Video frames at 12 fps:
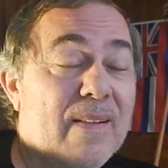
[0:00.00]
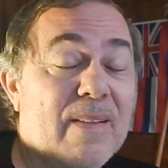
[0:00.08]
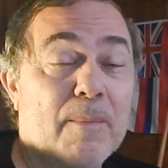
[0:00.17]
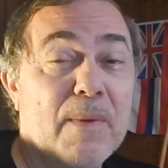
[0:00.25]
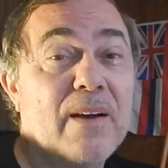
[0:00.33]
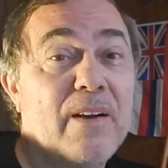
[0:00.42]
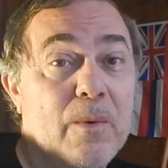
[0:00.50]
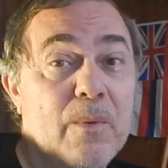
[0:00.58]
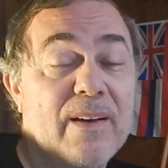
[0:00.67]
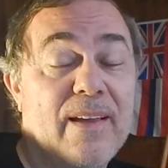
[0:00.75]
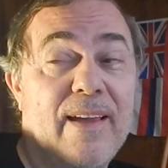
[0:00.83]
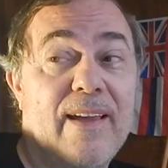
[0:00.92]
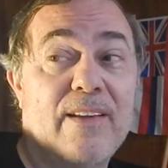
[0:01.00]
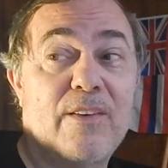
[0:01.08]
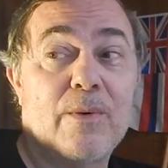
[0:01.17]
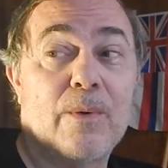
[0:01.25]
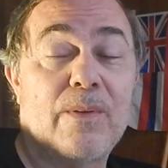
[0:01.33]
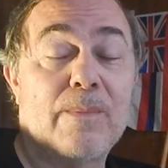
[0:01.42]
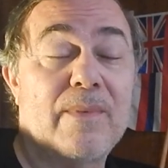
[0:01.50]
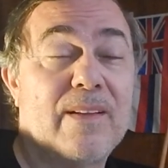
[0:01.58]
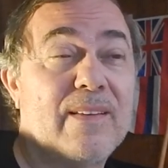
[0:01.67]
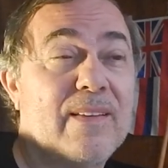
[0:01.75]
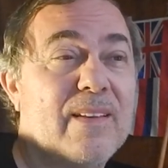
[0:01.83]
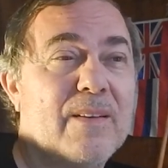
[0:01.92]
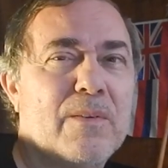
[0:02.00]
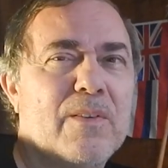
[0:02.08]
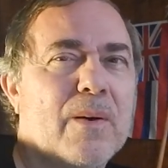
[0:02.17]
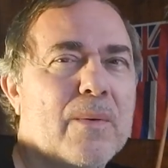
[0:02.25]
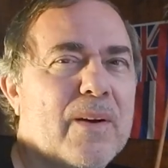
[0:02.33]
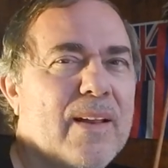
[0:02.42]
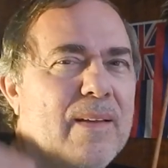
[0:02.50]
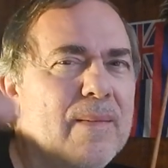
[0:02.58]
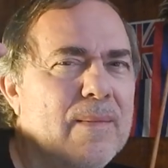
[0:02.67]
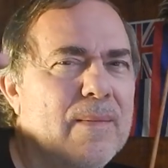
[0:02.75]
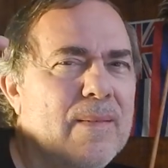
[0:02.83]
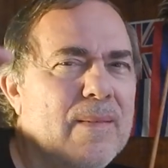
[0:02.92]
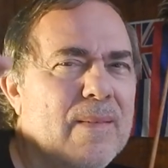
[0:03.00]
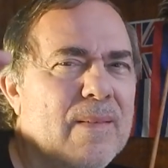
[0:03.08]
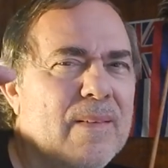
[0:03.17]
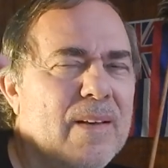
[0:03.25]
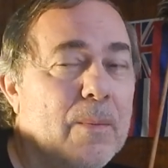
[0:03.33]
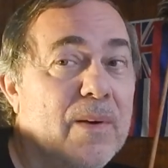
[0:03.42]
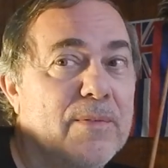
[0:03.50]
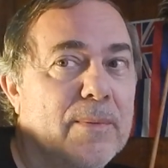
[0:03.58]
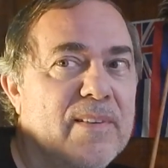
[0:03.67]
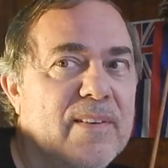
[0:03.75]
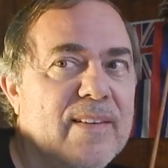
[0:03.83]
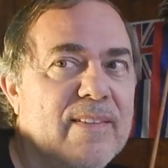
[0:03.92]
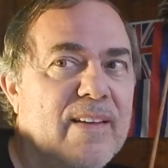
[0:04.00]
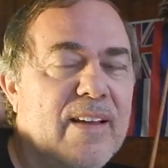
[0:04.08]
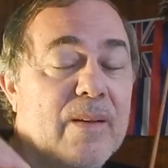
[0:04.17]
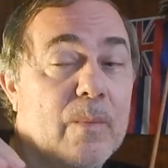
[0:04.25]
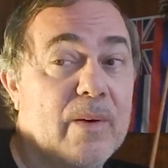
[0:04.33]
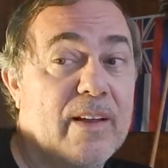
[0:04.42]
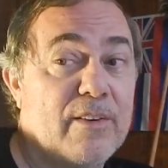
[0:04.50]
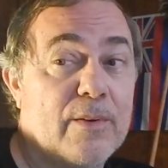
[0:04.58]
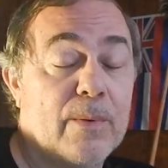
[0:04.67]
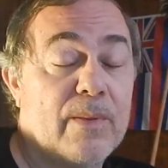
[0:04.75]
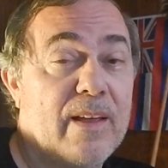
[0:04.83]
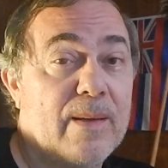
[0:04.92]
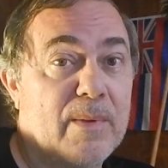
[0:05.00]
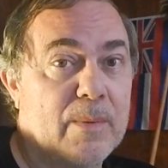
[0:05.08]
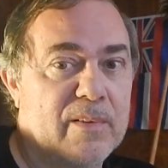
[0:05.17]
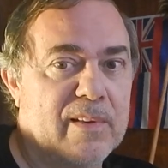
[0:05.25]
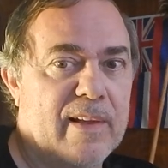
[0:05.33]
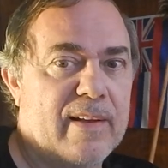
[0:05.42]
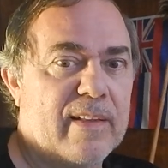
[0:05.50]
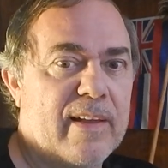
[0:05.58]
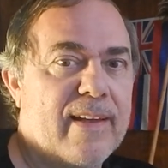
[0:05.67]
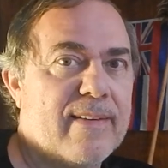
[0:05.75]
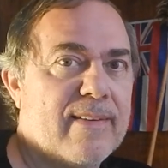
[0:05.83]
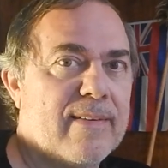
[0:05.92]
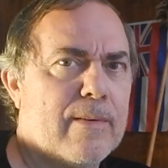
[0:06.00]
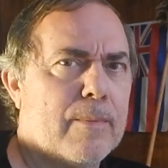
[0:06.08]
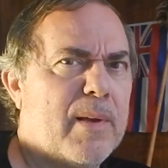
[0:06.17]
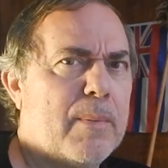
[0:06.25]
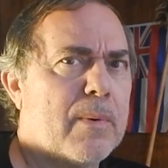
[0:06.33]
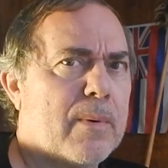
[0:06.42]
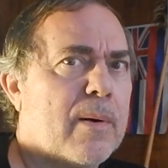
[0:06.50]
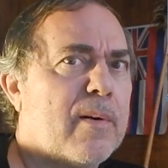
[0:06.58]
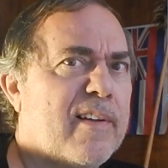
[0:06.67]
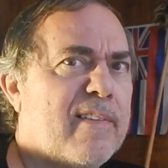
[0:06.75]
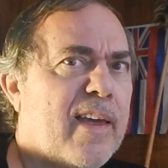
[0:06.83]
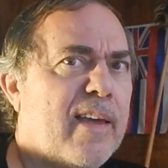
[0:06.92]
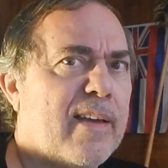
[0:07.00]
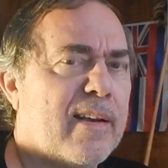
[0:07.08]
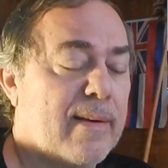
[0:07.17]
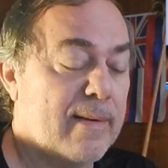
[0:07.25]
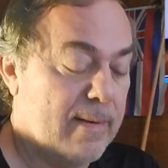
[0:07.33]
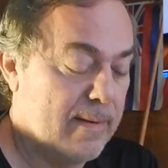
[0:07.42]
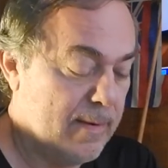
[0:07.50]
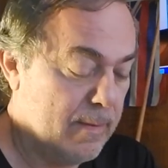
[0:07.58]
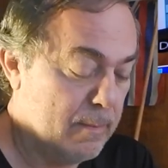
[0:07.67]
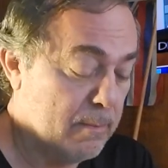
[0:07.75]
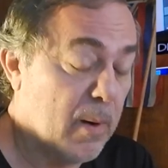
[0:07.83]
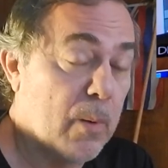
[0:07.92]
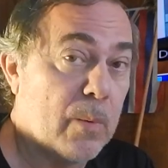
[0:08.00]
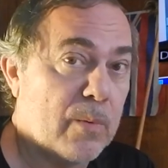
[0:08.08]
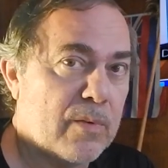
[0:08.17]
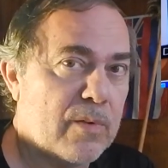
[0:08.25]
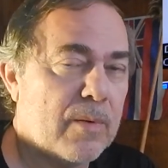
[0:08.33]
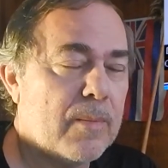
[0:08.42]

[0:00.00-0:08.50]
Now, mind you, when I had showed them, it was already, it went from 16, and when I showed them, it was like less. So people were already taking bones.